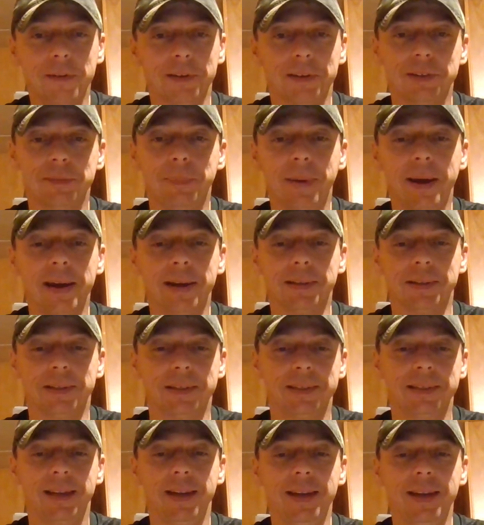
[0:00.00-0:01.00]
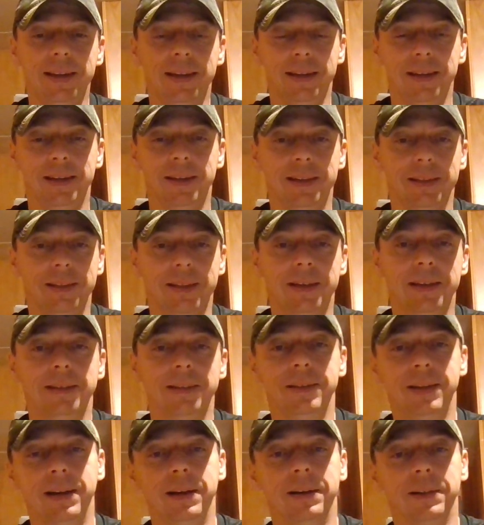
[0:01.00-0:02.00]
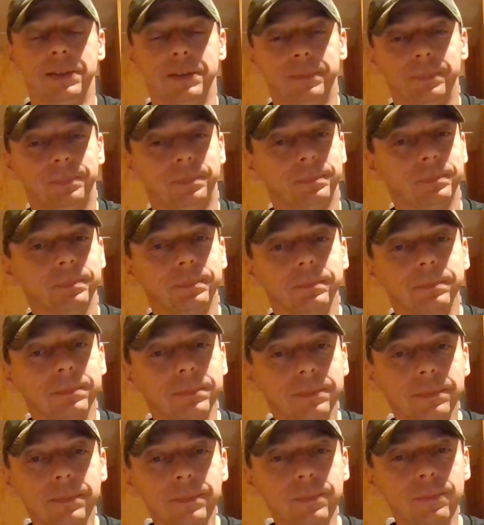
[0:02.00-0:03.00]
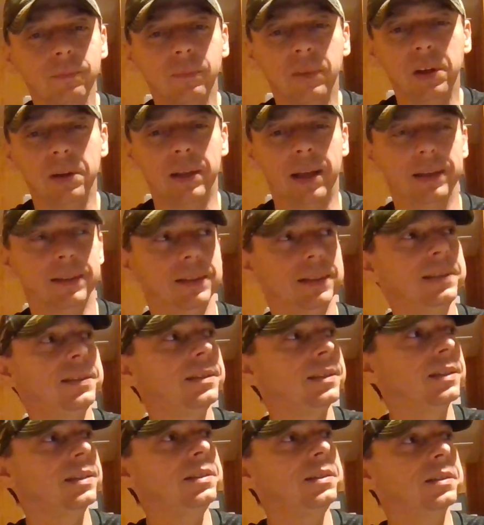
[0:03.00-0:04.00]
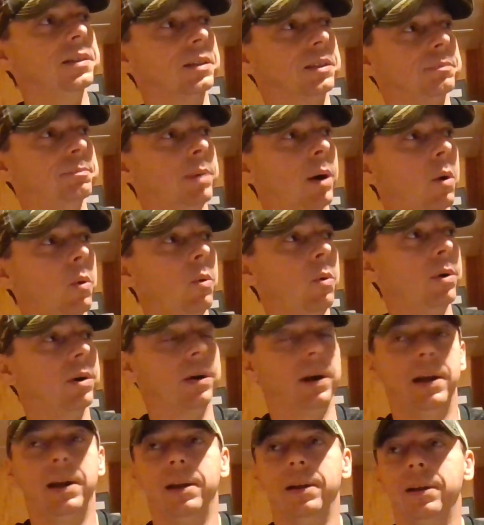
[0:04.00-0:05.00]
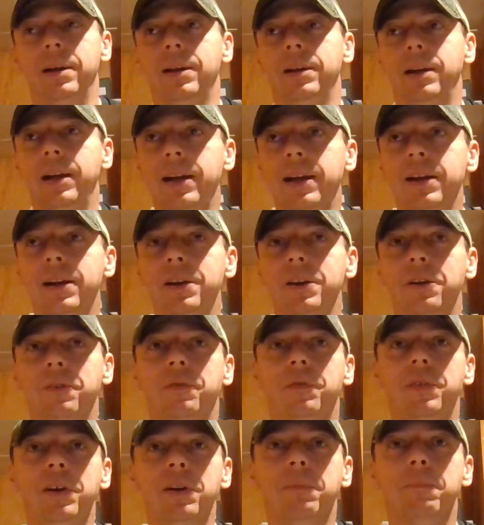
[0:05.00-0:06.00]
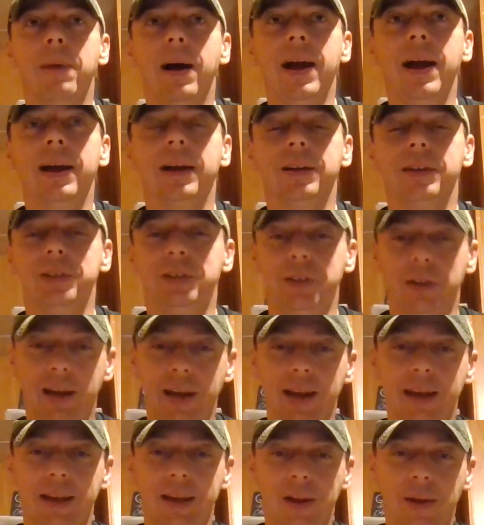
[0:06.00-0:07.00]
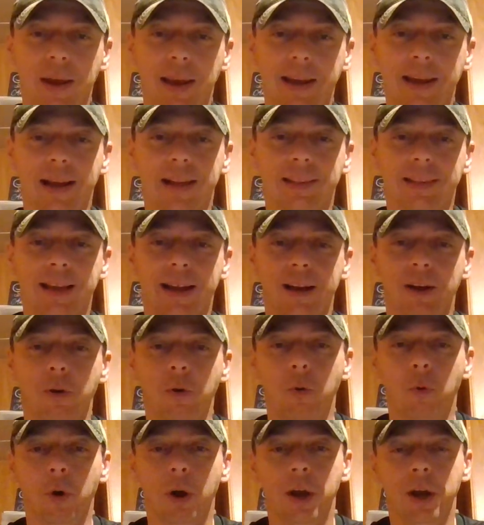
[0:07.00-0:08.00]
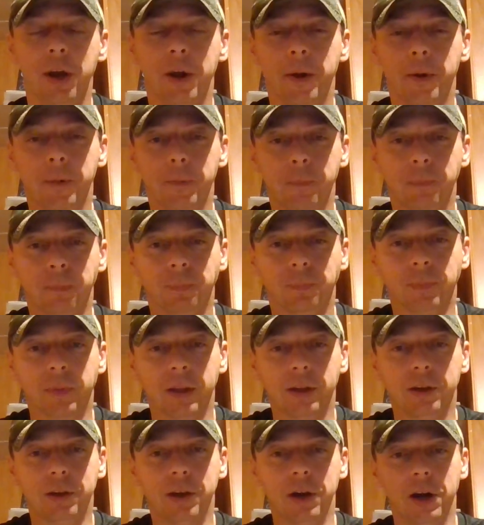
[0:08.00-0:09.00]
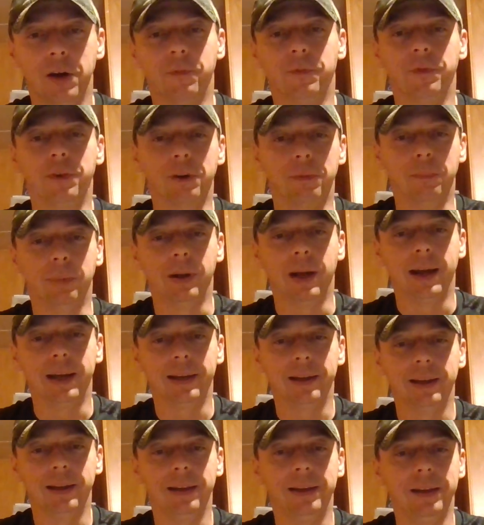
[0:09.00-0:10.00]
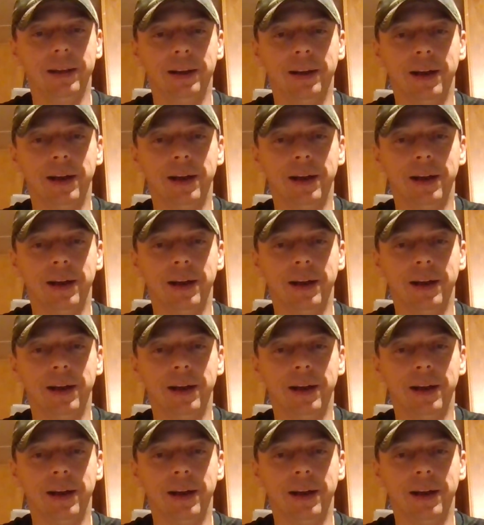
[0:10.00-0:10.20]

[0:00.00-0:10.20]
expect to see these deer. You're like, this looks poor. There ain't nothing here. You'll feel bad because you ain't got that old comforter blanket,